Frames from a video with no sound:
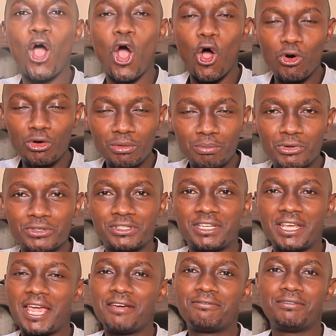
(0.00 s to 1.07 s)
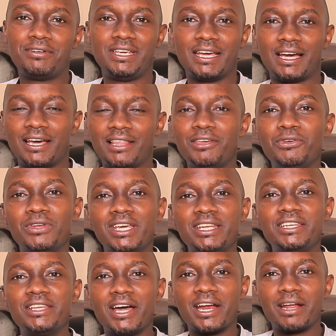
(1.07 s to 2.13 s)
Almost every year, the
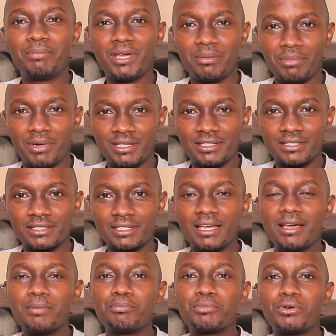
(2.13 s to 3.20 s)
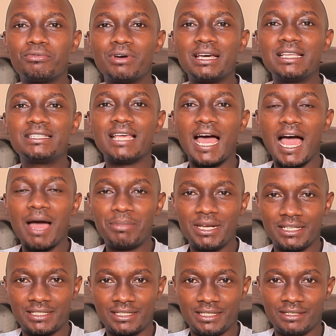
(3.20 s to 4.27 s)
United Arab Emirates provides
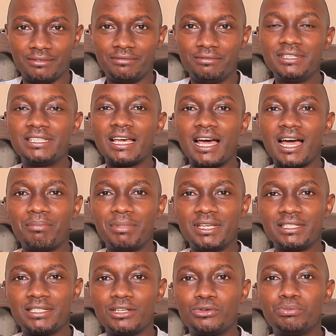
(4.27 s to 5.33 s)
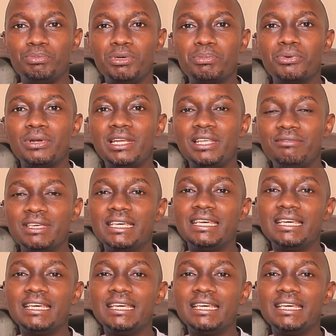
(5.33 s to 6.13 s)
amnesty, visa amnesty to people living